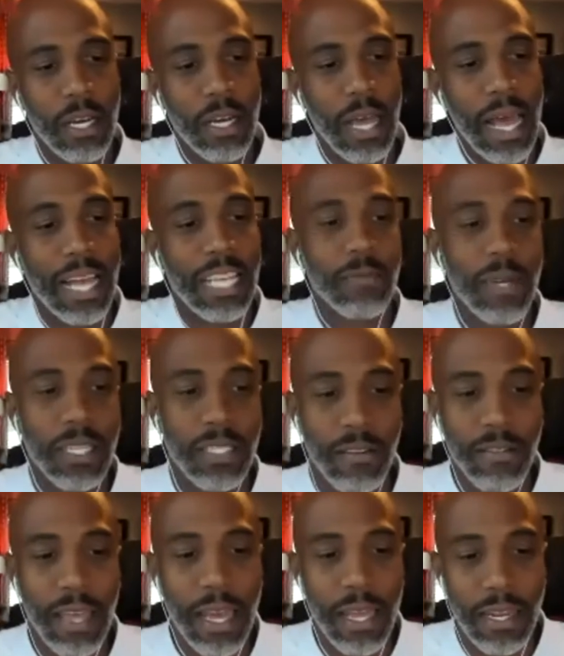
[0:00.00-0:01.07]
aspects of
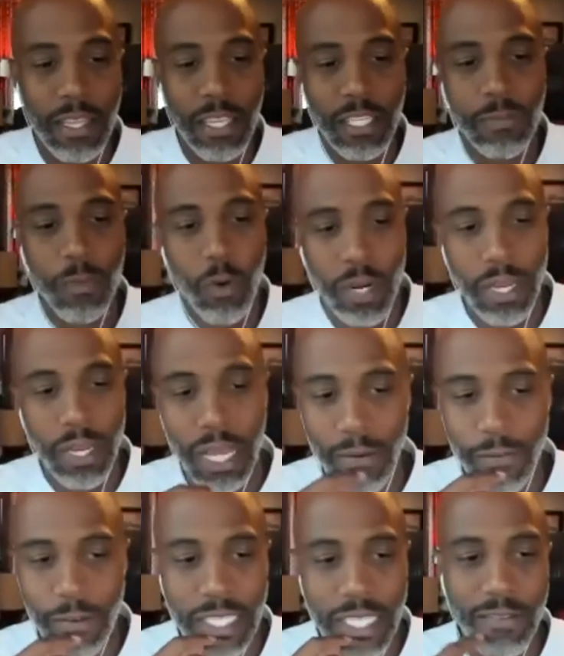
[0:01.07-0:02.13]
that. And this morning I
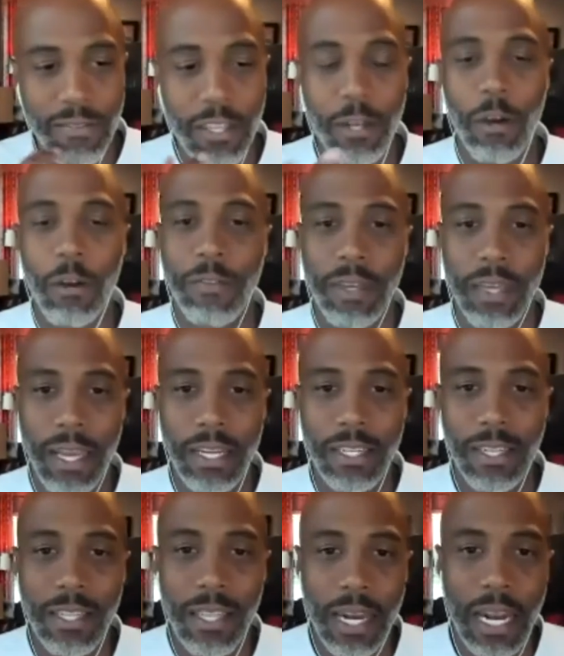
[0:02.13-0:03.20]
received the
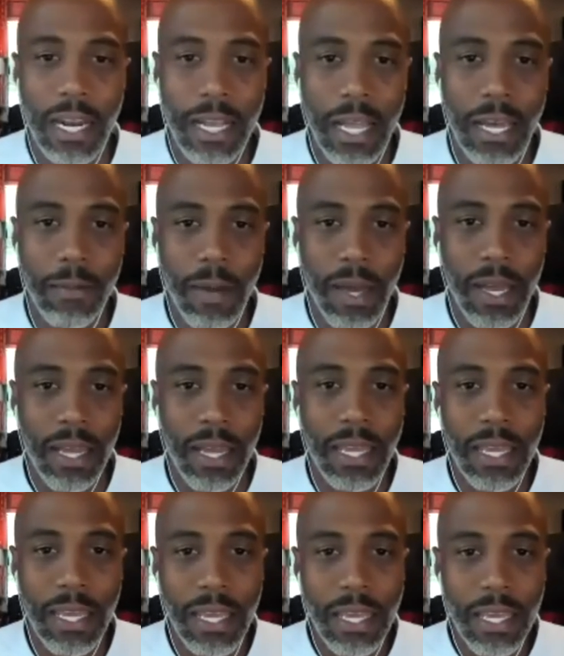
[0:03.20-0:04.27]
notification that I got my
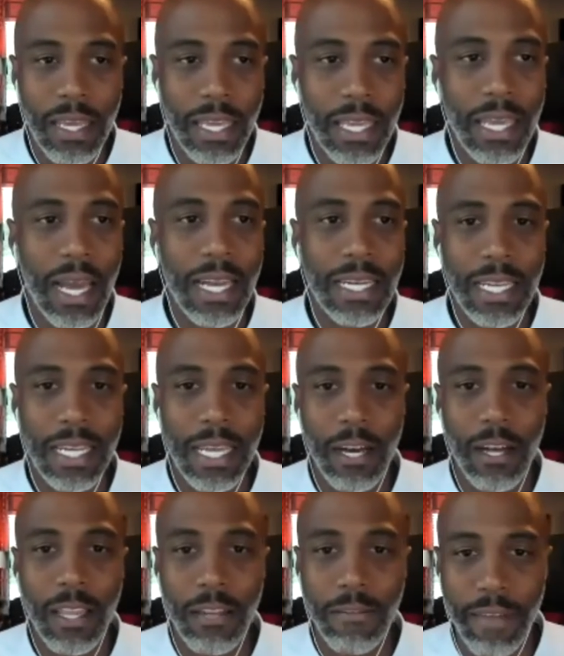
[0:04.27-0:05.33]

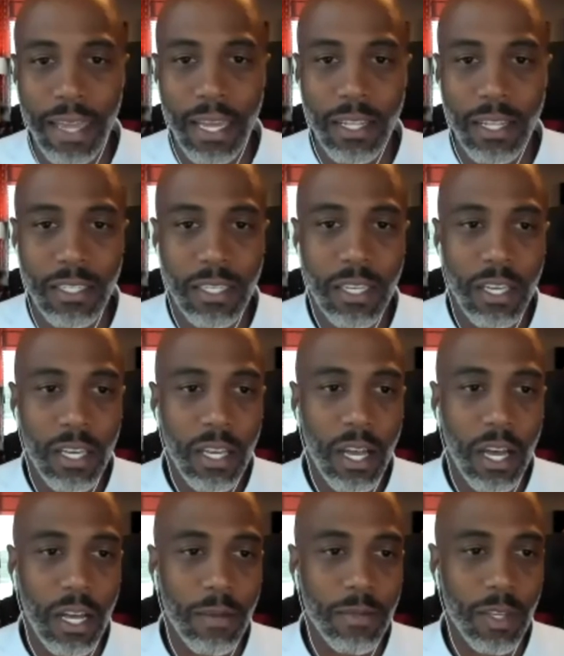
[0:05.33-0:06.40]
EIDL advance.
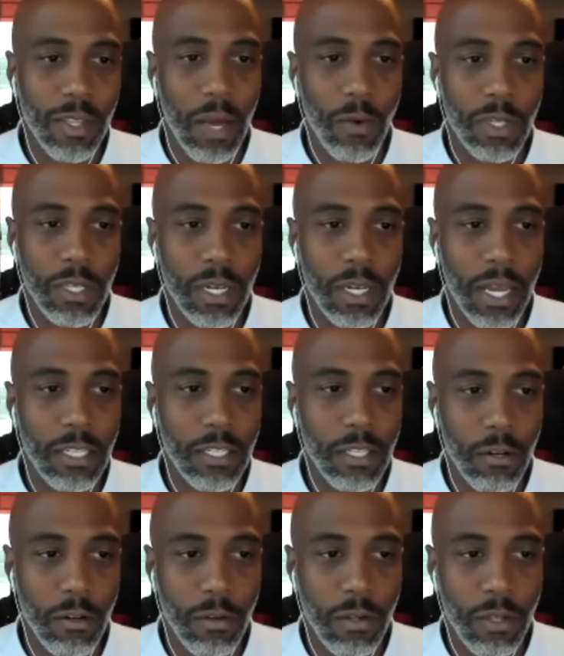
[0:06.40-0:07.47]
So that was a nice
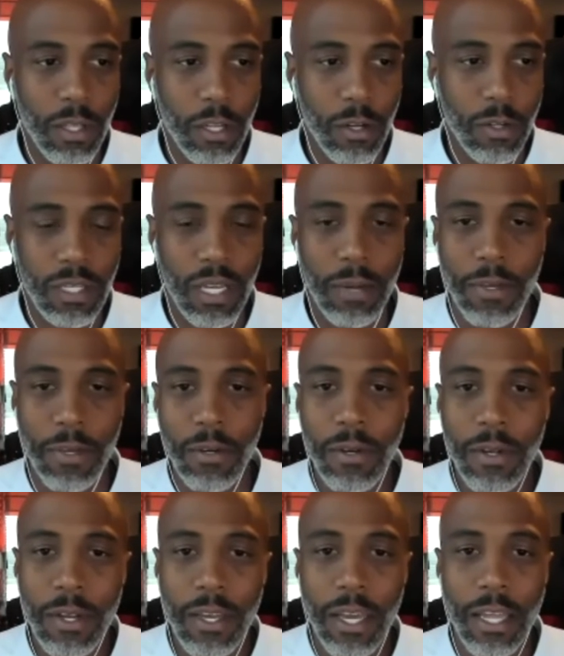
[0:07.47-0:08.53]
little W
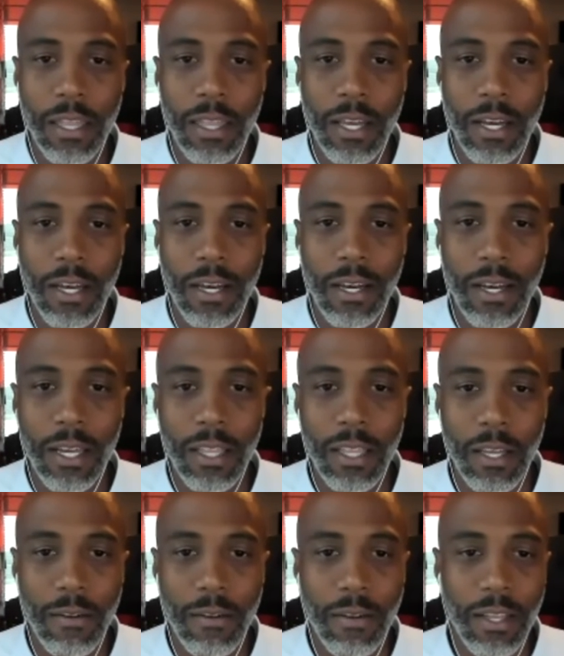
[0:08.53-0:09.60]
in
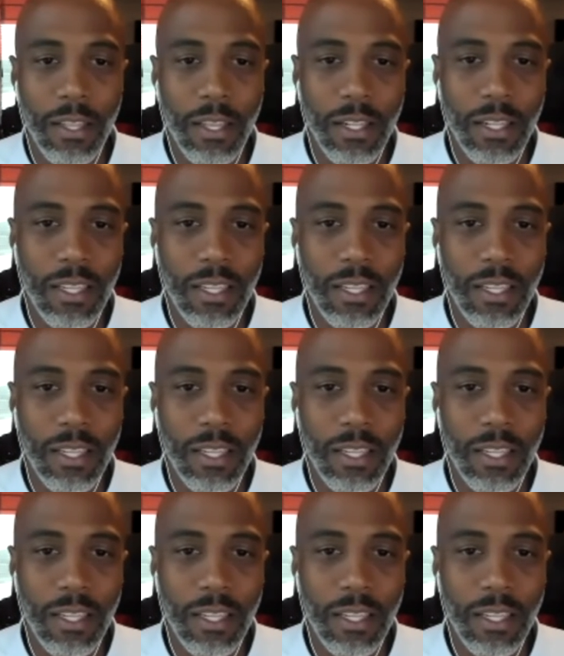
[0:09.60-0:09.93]
the